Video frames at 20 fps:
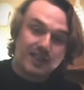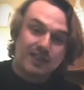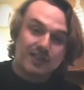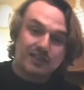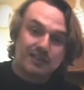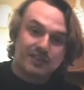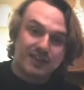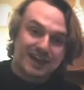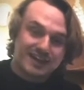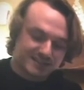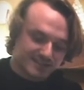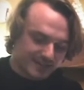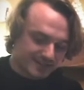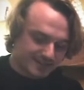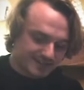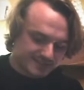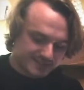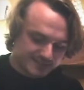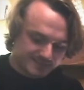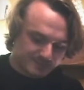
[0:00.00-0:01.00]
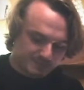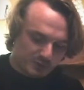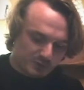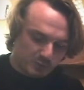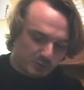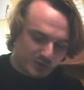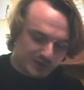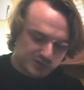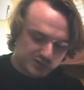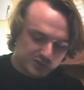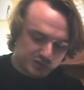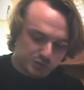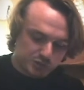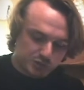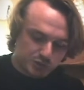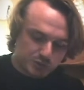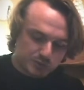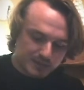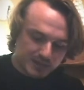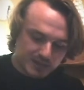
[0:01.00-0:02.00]
That night, whilst the
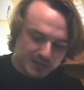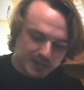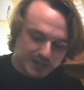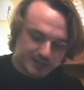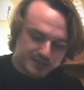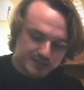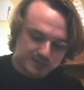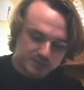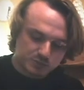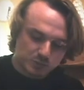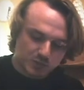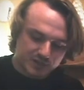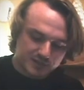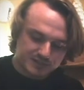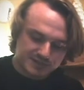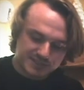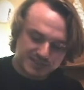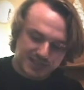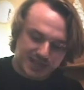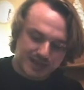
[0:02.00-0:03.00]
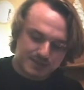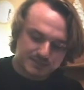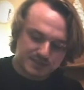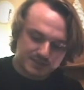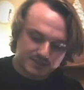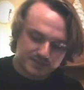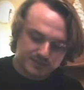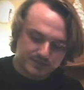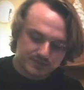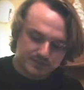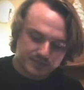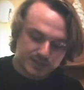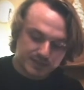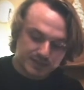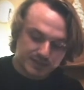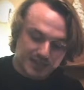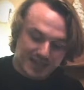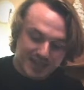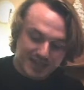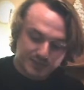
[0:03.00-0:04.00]
shoemaker and his wife slept,
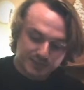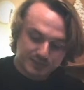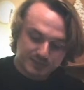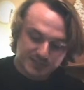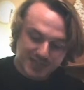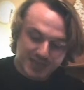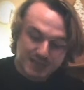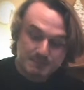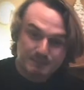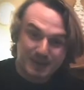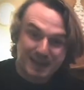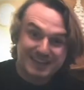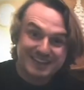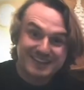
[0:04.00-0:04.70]
the elves came back